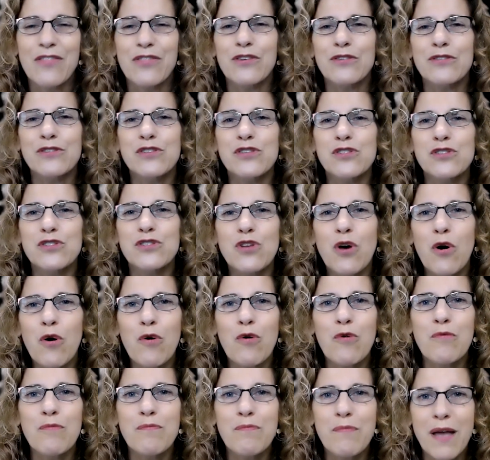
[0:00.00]
There's
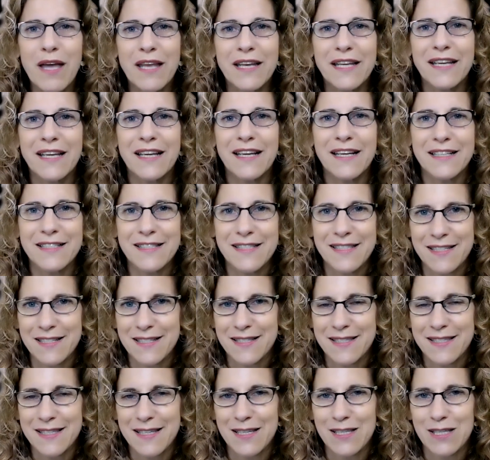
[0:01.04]
so many
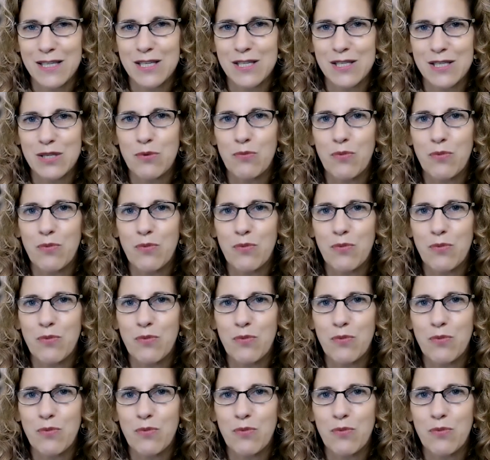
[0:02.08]
instances